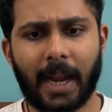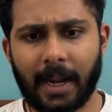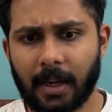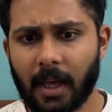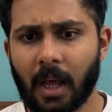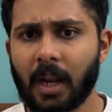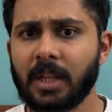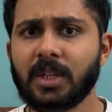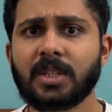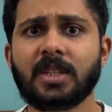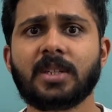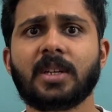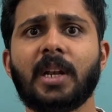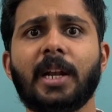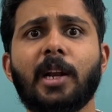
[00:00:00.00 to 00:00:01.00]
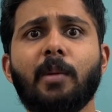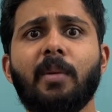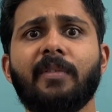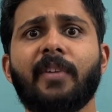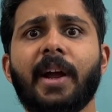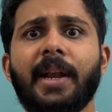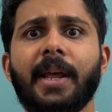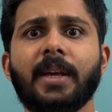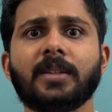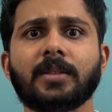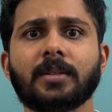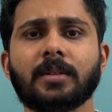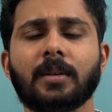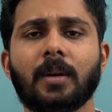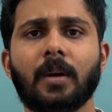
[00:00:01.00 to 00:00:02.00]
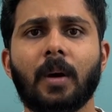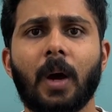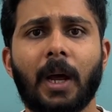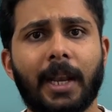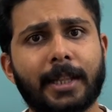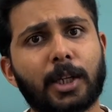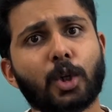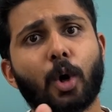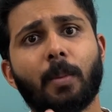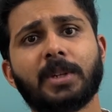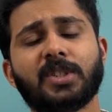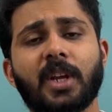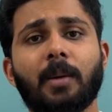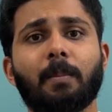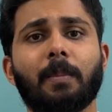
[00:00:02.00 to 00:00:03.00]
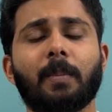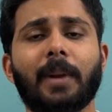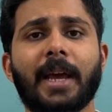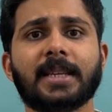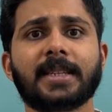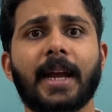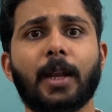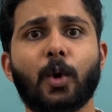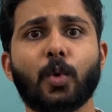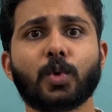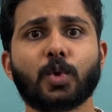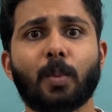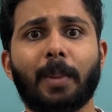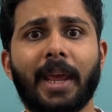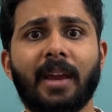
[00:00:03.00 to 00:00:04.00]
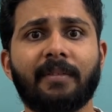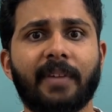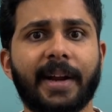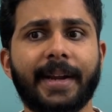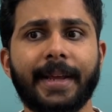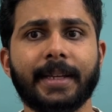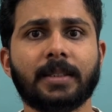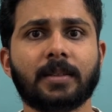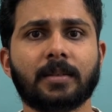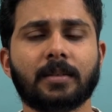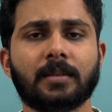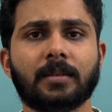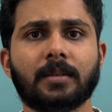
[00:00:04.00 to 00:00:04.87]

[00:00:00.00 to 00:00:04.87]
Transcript: Entire Ranji season, let it be 5 days. Let the domestic players get used to playing 5 days.